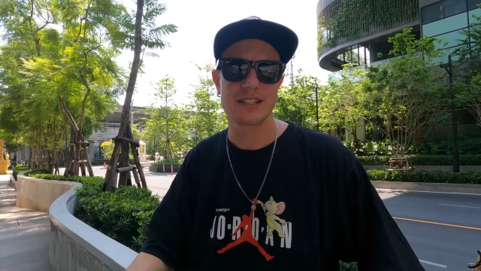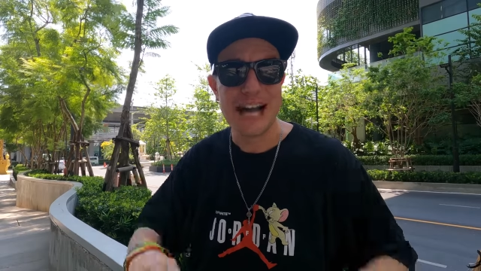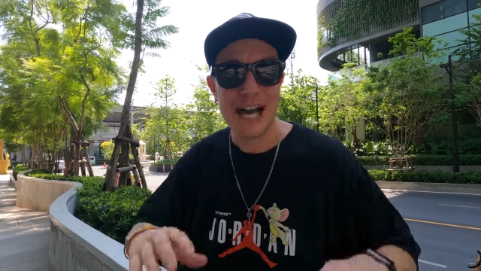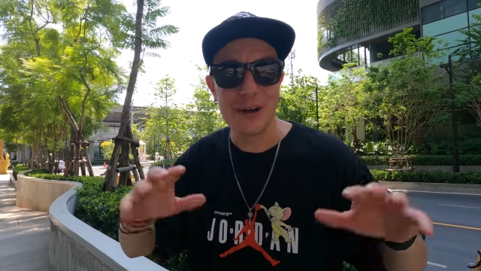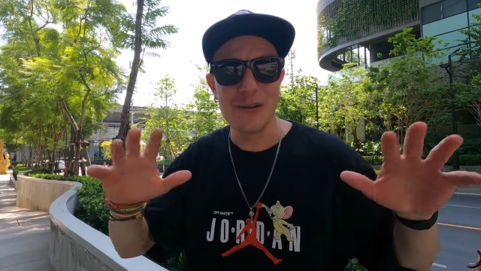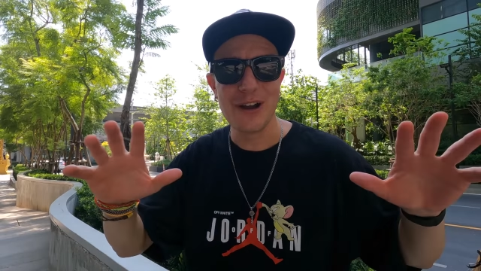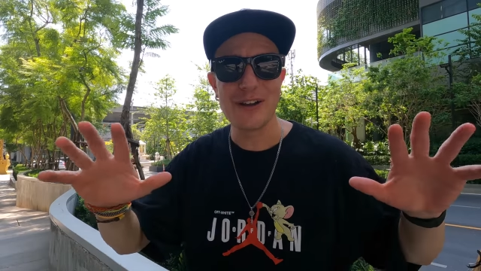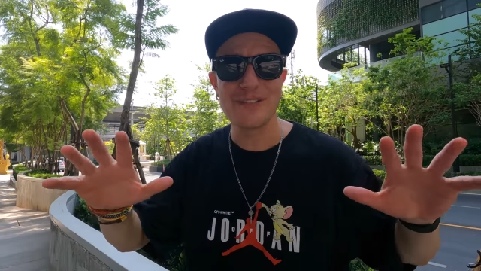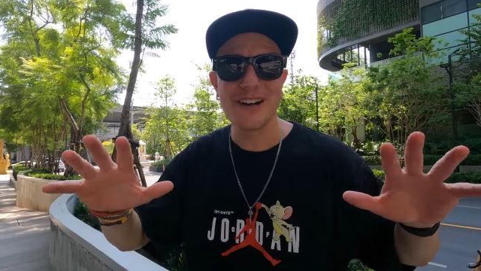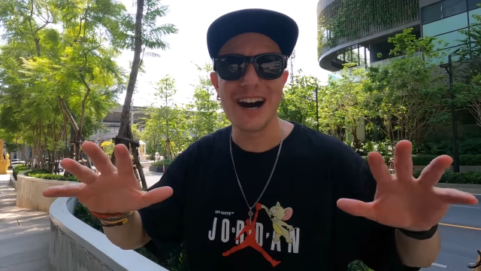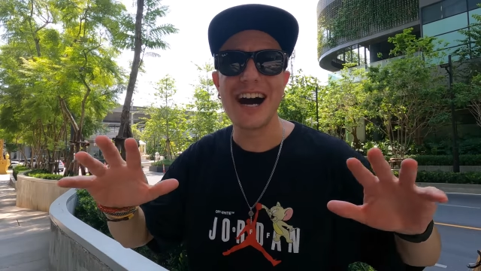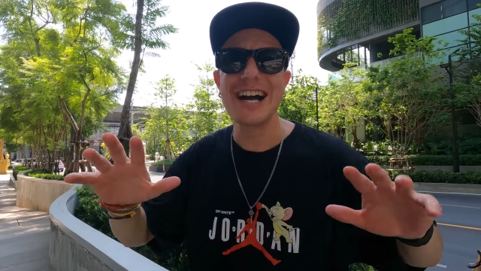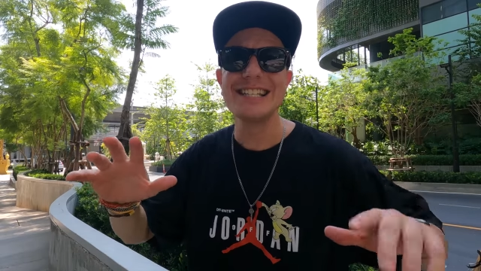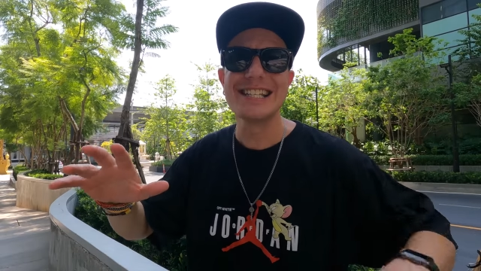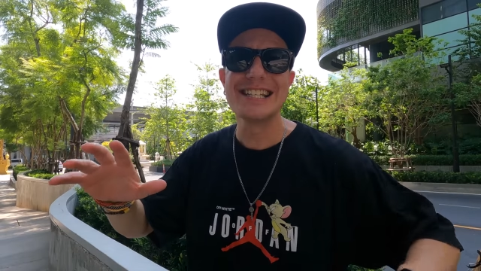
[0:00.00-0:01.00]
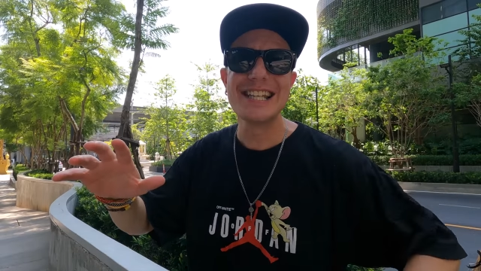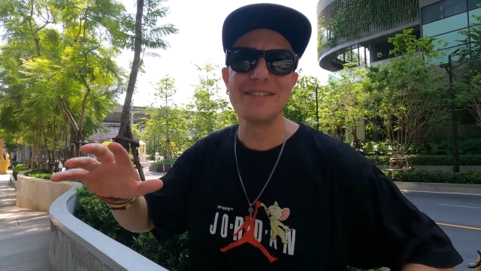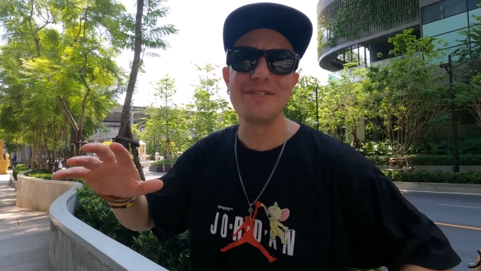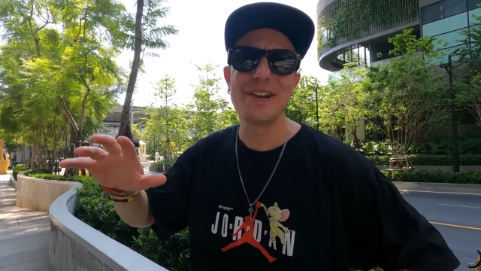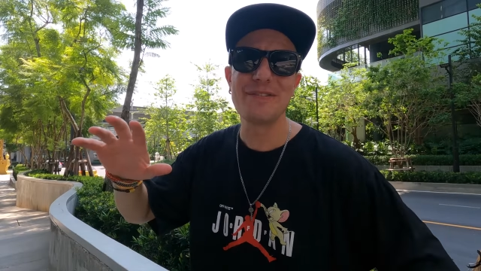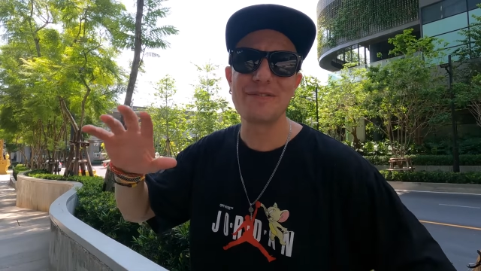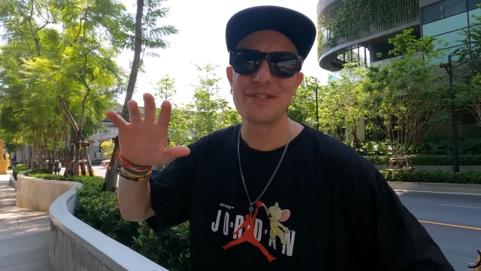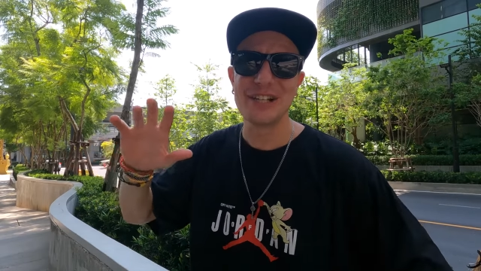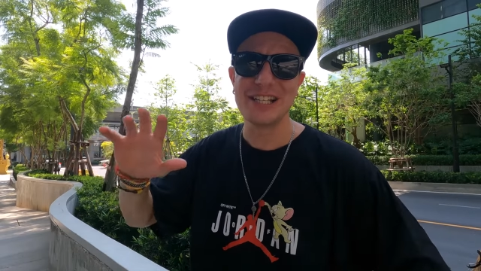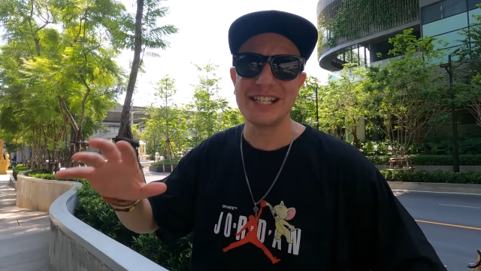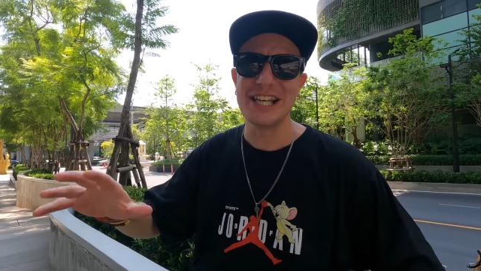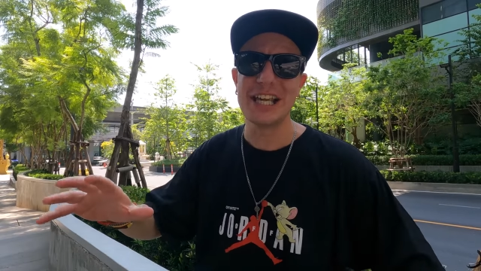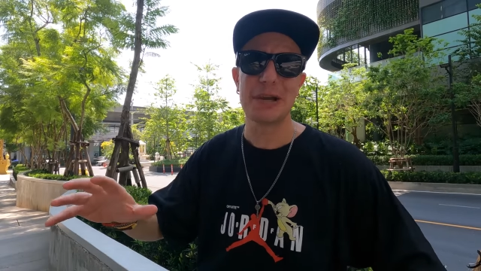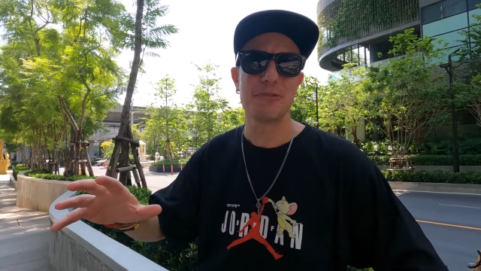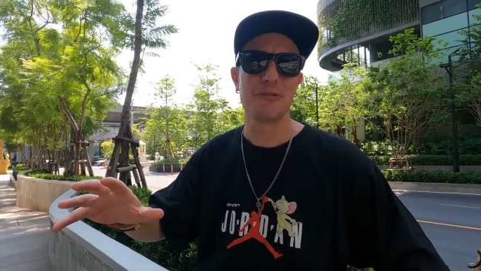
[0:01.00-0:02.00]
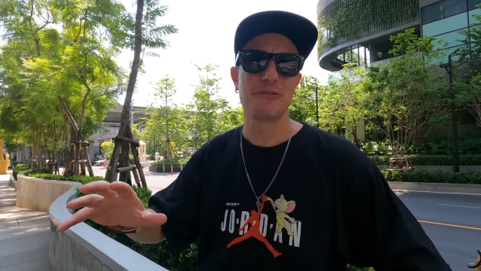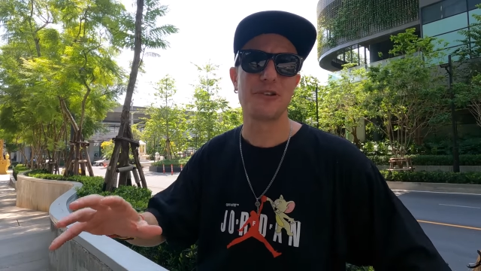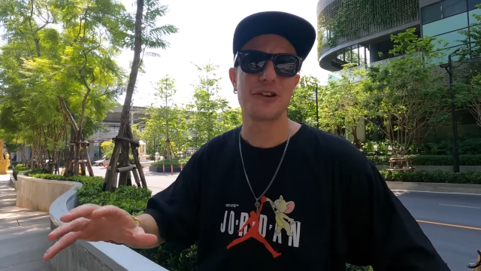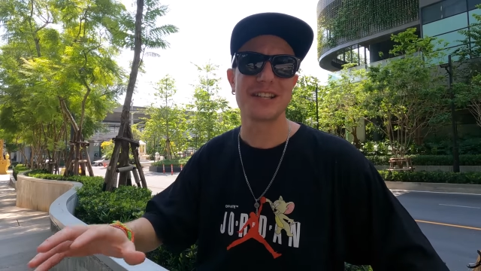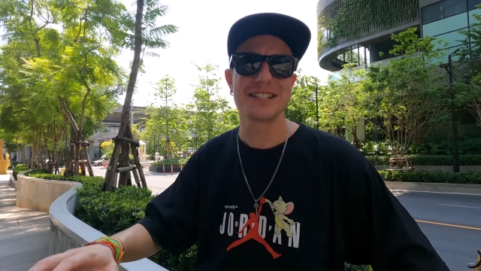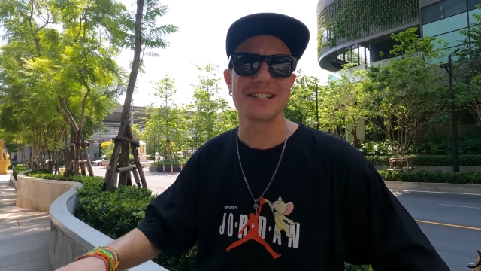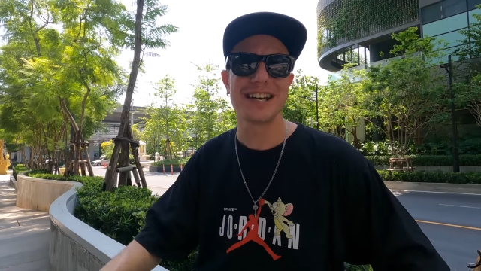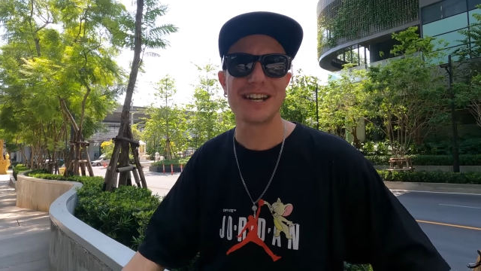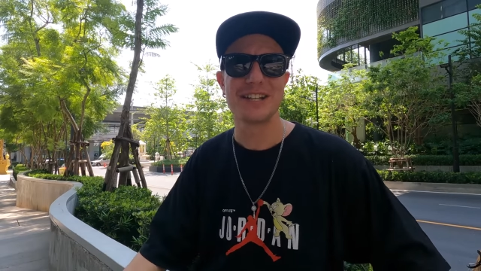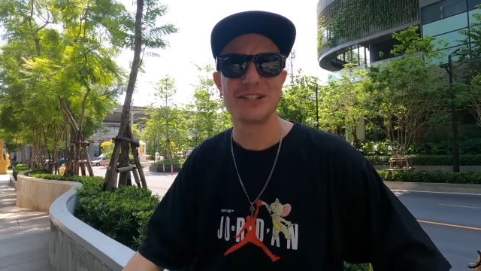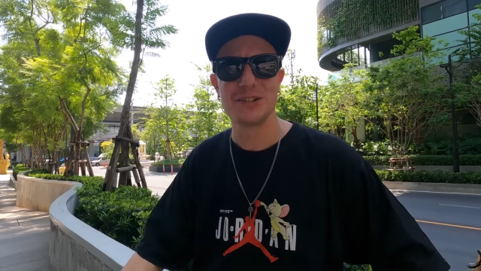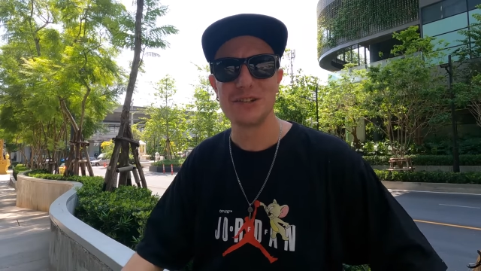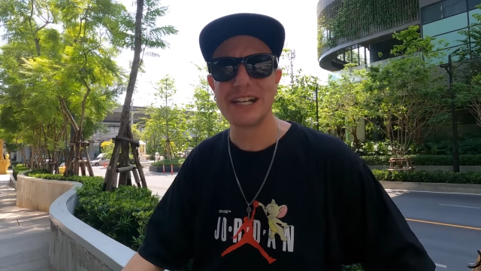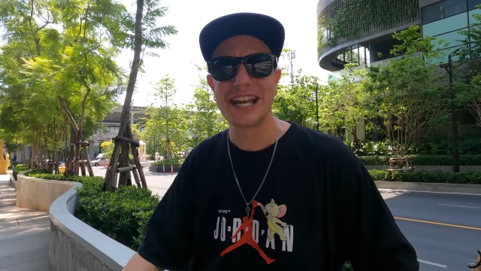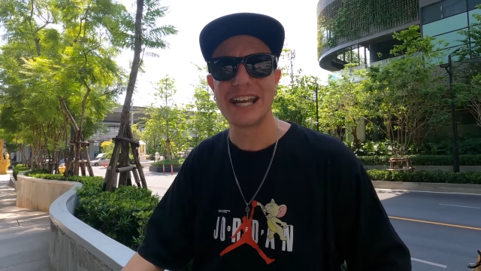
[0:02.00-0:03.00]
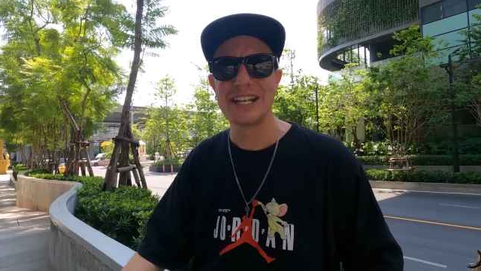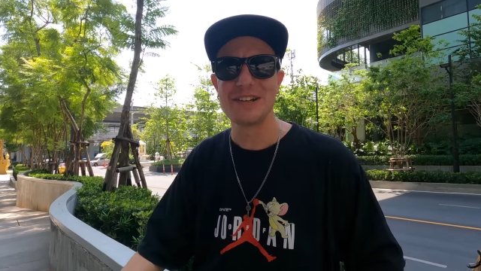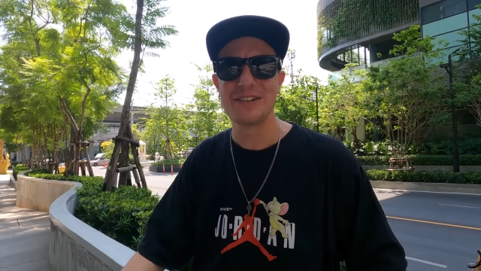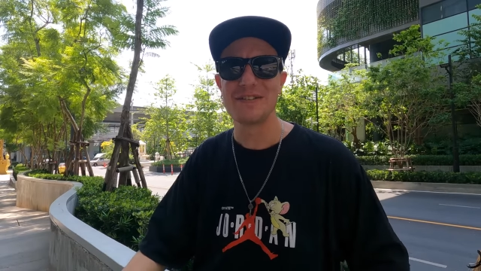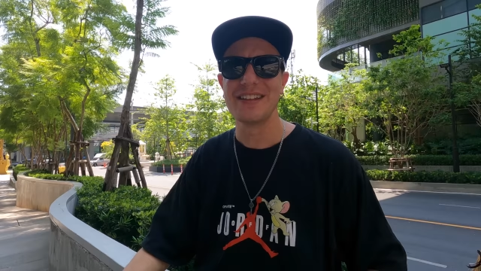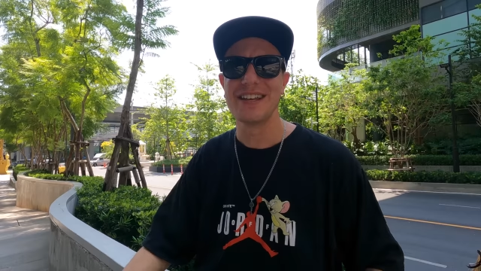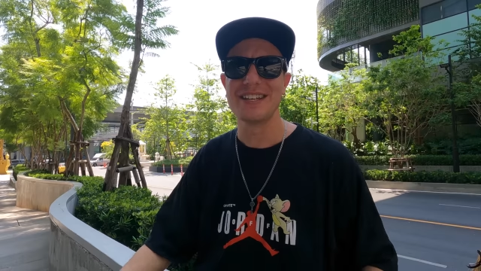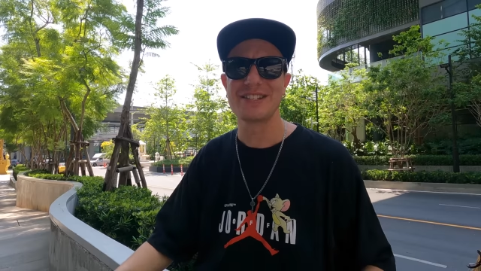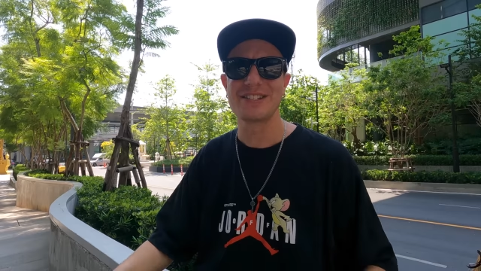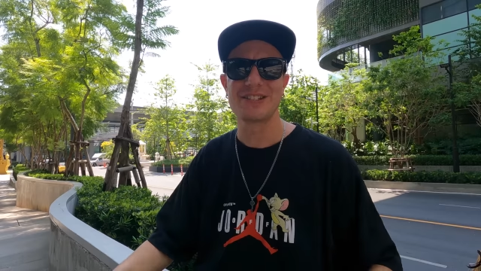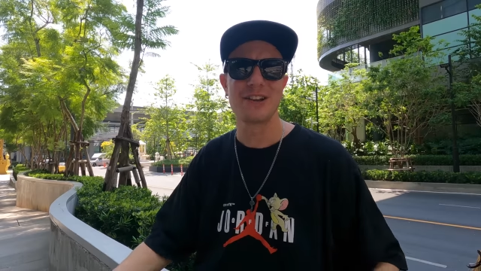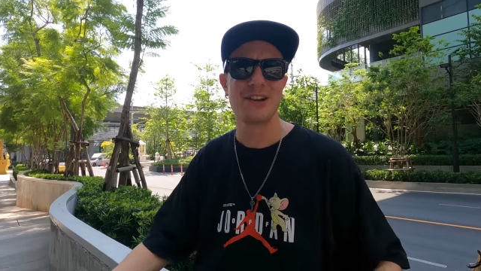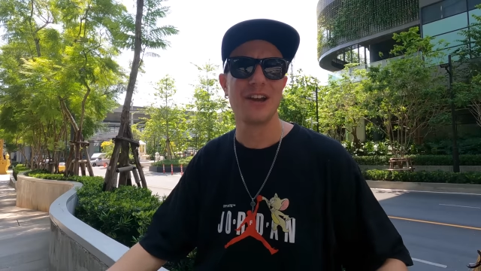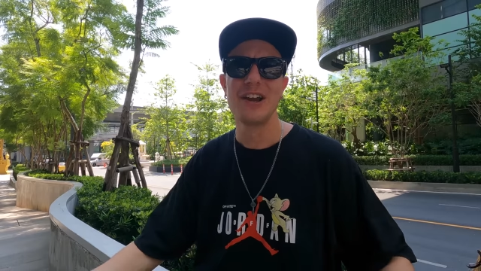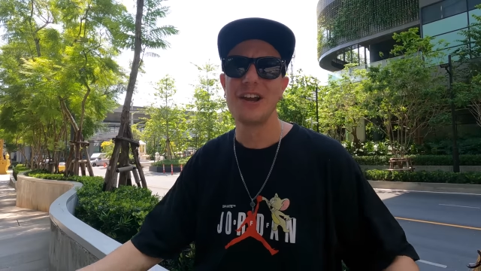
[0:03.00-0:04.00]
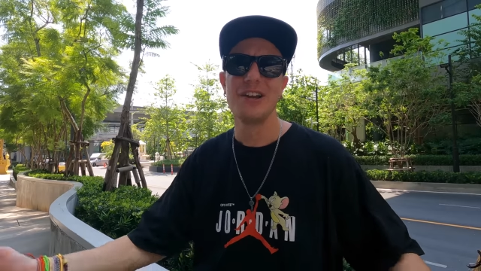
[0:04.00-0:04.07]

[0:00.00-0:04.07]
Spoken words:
However, I did live here for a year before I started doing any of this, so,